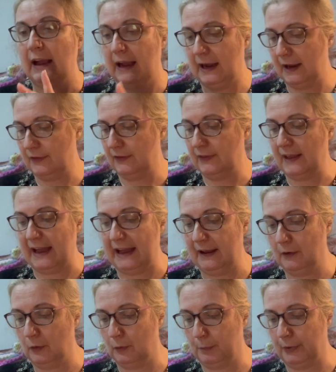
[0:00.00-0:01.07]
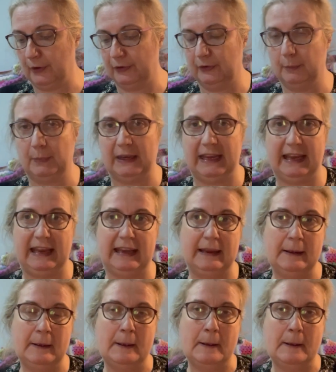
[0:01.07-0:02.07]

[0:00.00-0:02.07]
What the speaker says: Either that or possibly